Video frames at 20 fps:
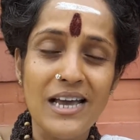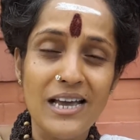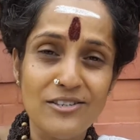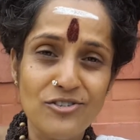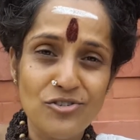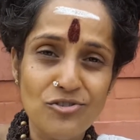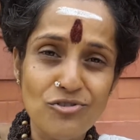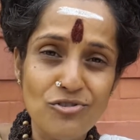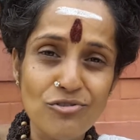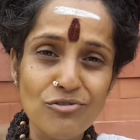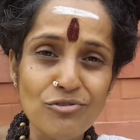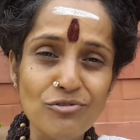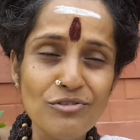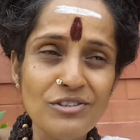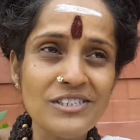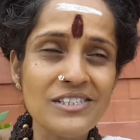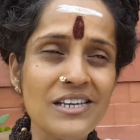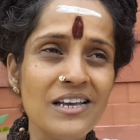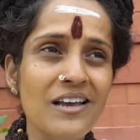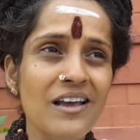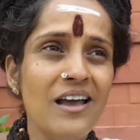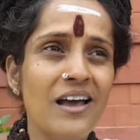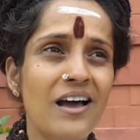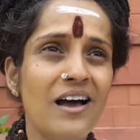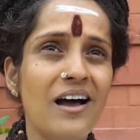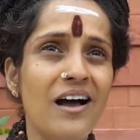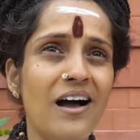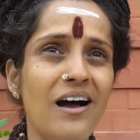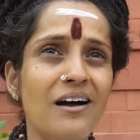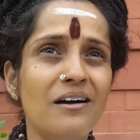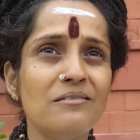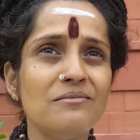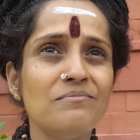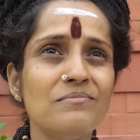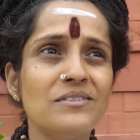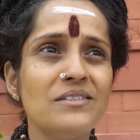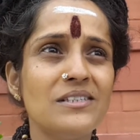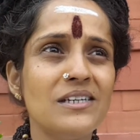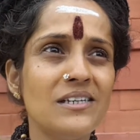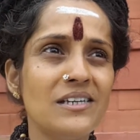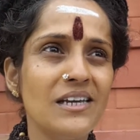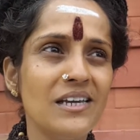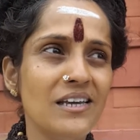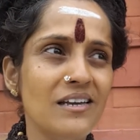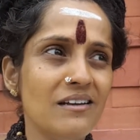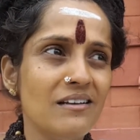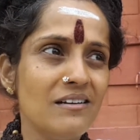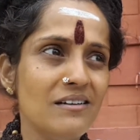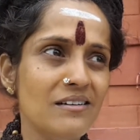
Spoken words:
as truths, sitting,